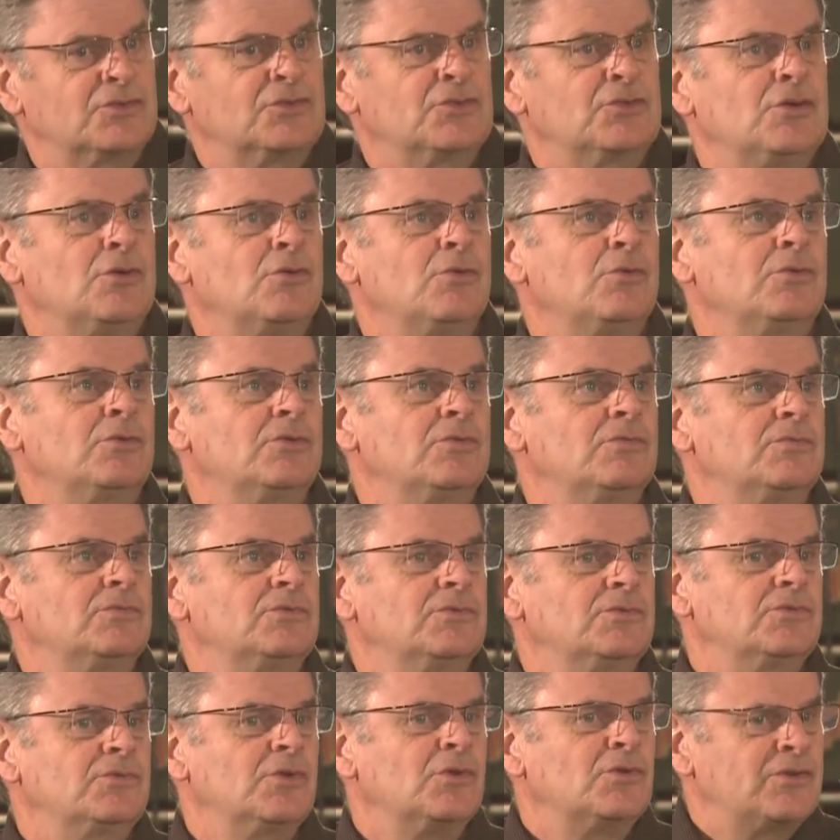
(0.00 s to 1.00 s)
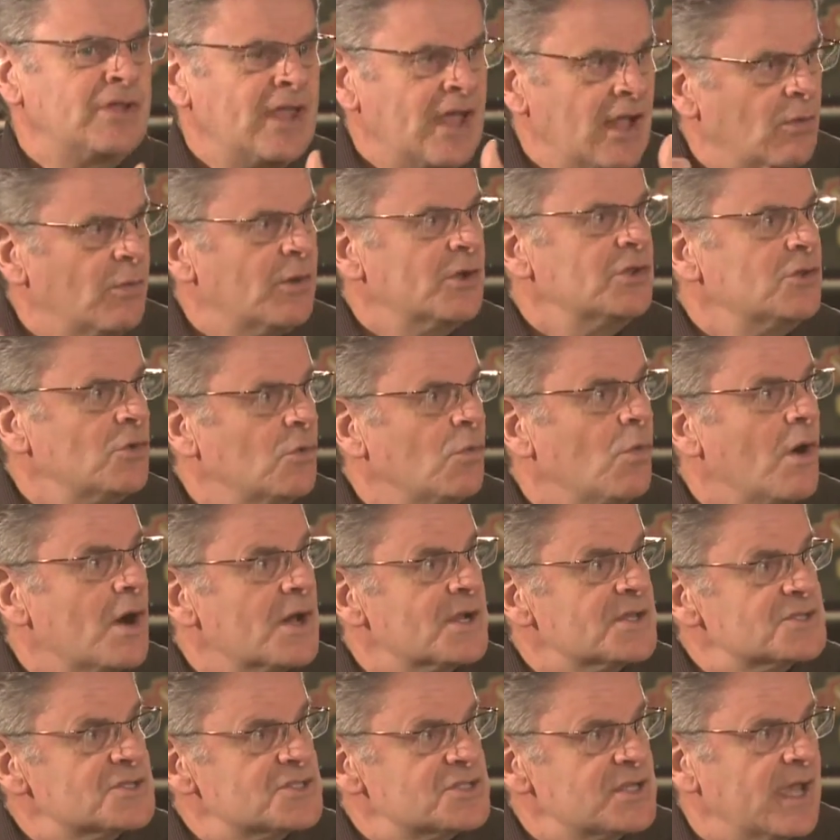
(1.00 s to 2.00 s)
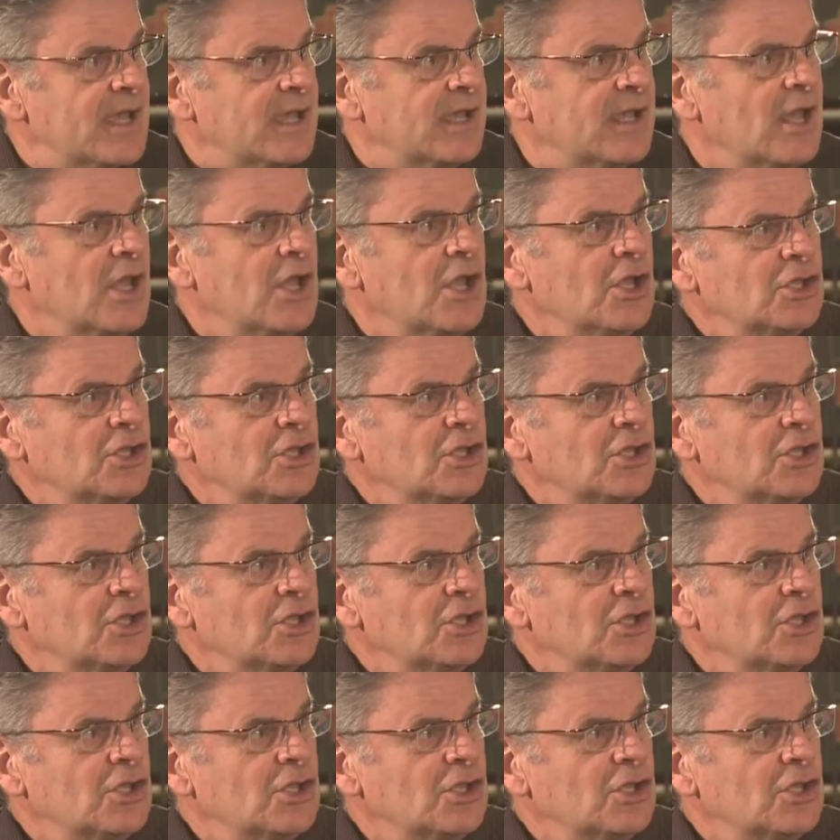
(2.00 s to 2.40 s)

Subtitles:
to tell what you want to say.